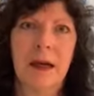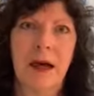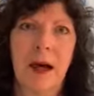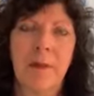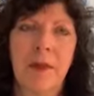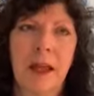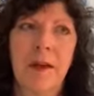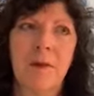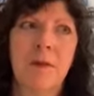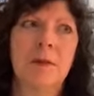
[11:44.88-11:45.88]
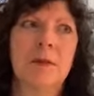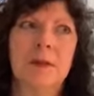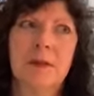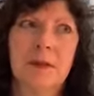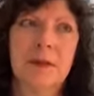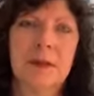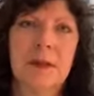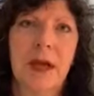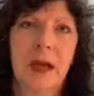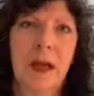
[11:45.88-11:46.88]
I'm thankful.
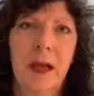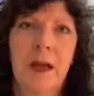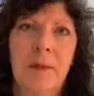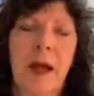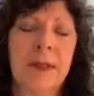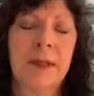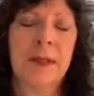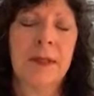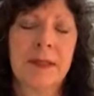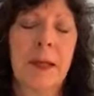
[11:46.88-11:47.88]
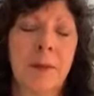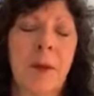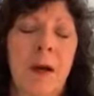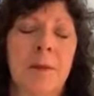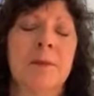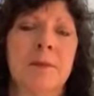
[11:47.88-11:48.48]
I'm a stepmom,